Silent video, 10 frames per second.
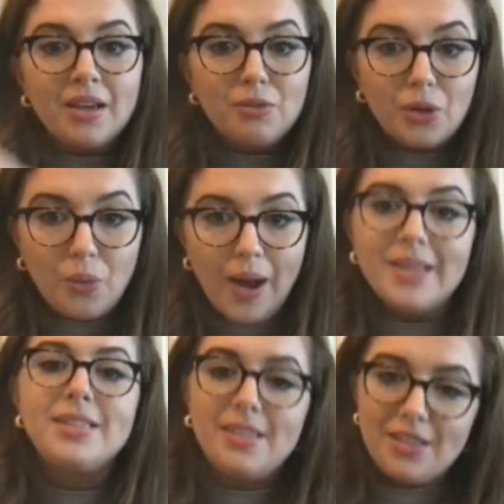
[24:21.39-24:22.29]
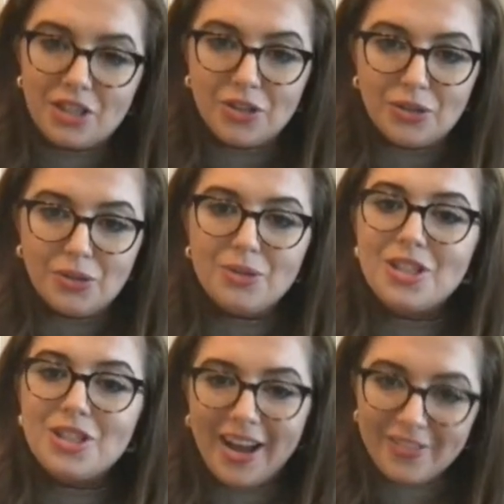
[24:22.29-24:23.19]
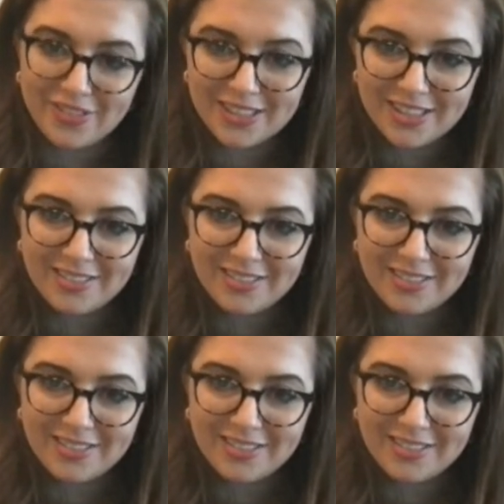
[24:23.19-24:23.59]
requests to chefs.